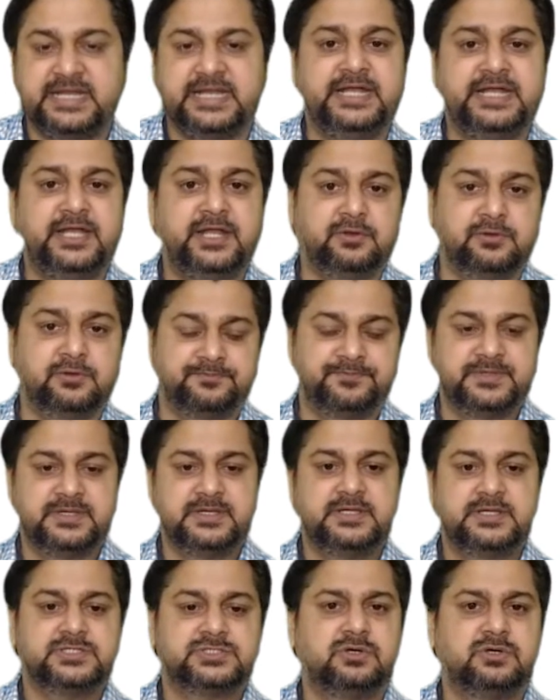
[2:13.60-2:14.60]
indigo.
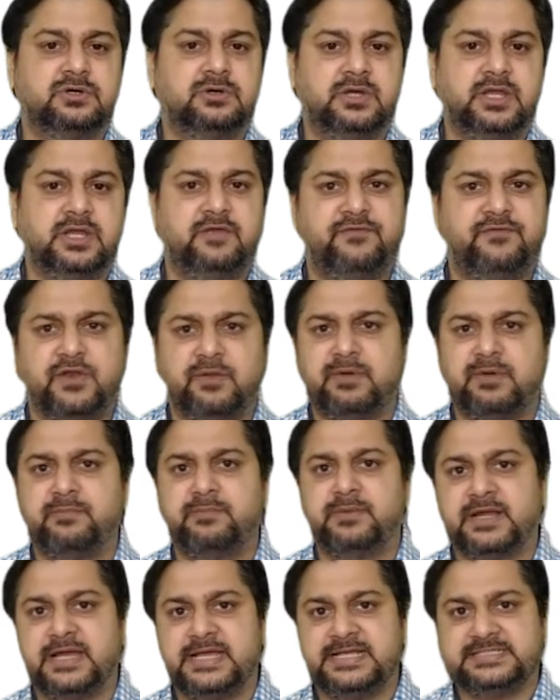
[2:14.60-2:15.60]
So, if you
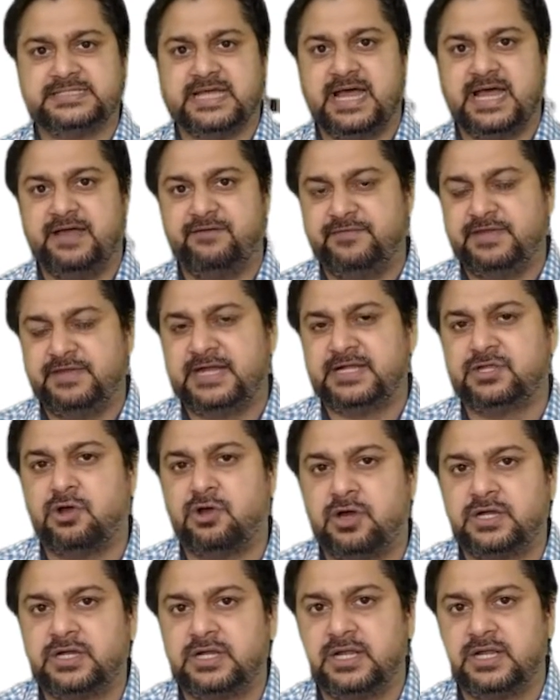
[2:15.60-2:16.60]
remember, guys, we had
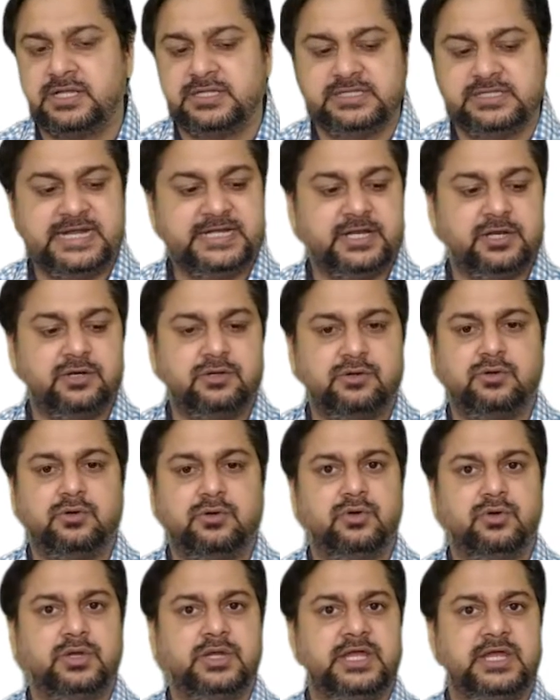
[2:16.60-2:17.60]
thought that, you know,
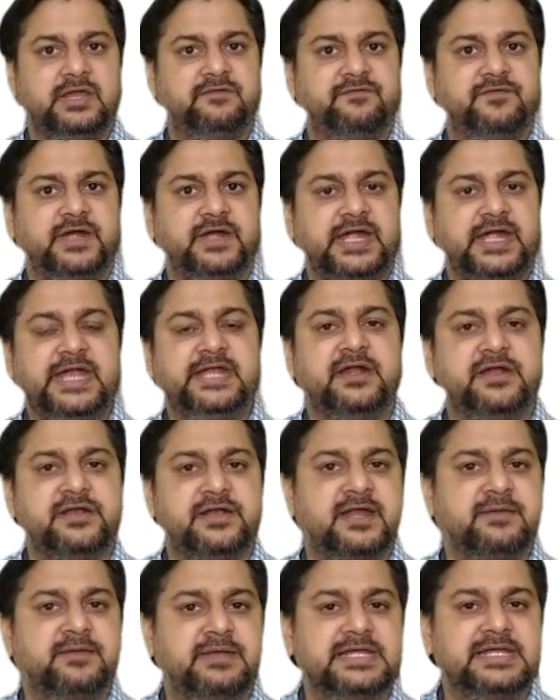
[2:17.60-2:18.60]
if
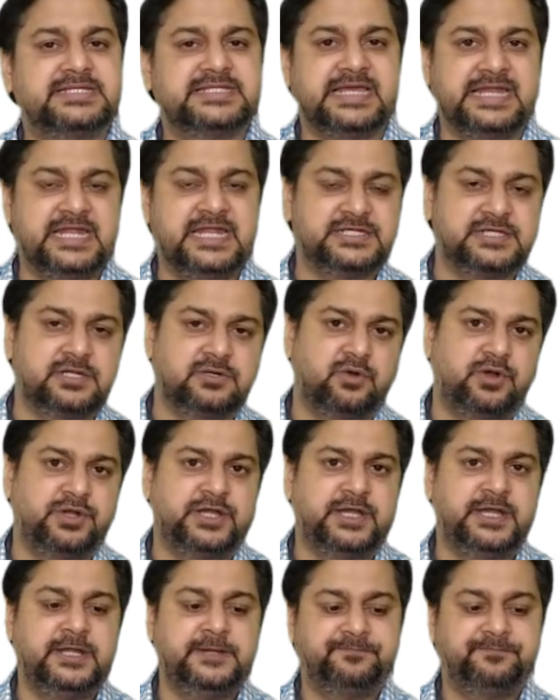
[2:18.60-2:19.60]
800 ml is the initial
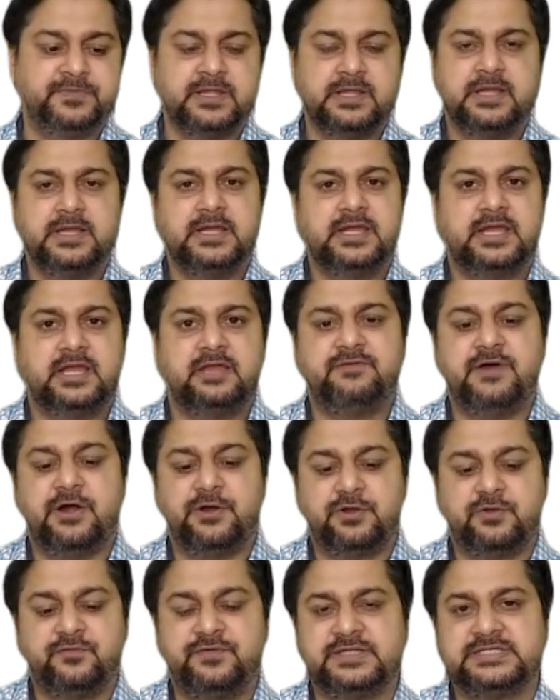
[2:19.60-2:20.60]
quantity, if
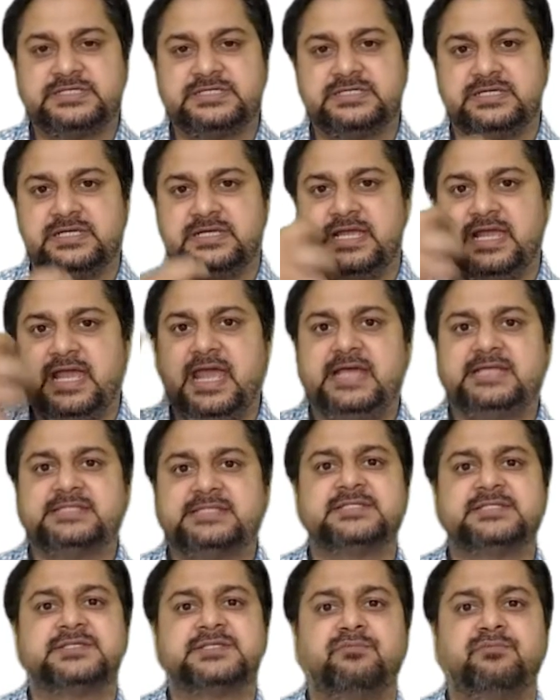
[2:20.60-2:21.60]
out of which
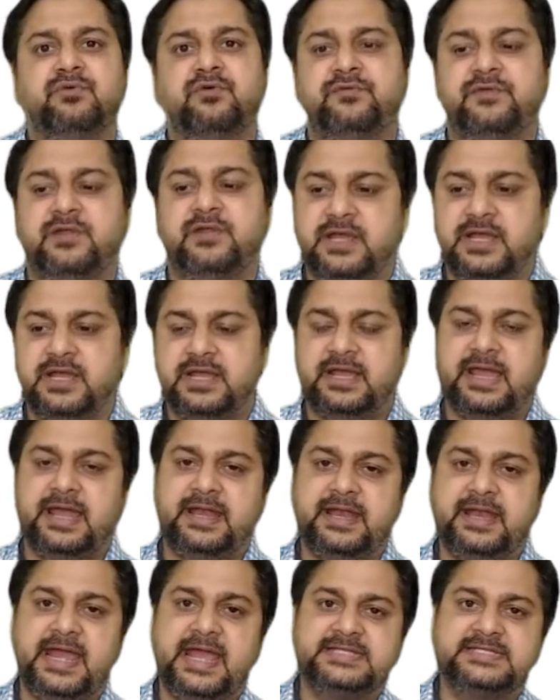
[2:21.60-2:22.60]
X is removed
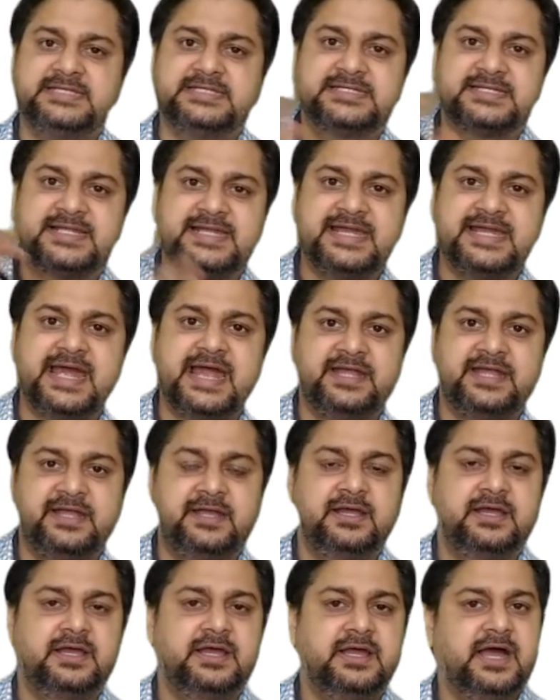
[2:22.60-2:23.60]
and X is
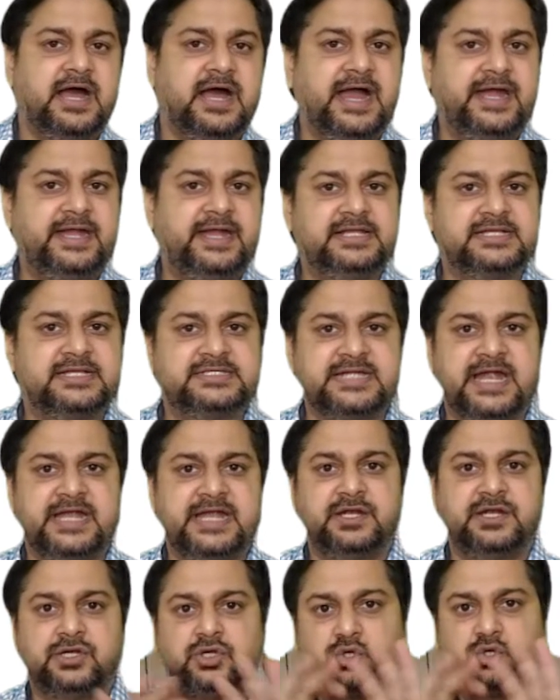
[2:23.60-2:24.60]
re-added, I
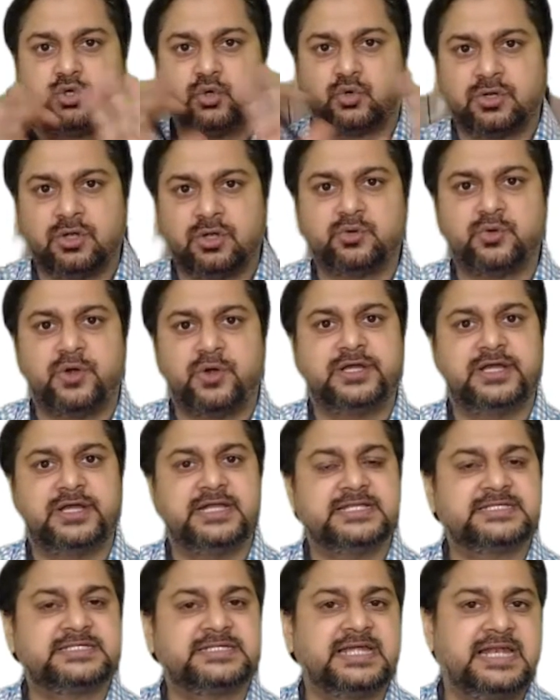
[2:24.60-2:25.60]
understand the total
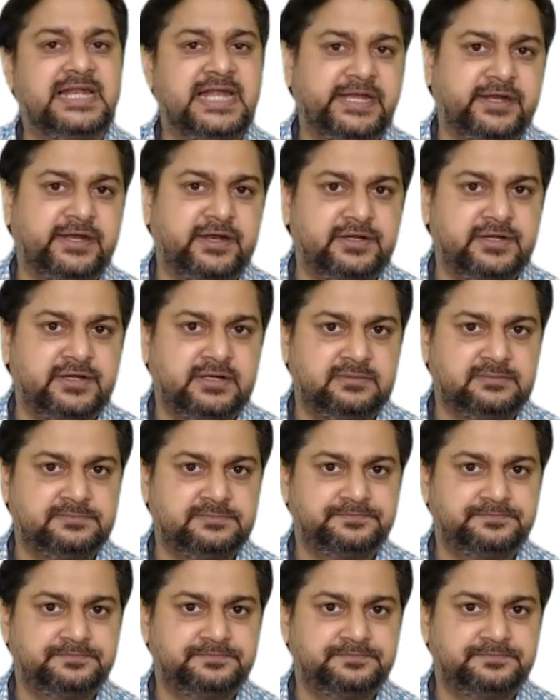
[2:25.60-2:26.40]
quantity is still 800.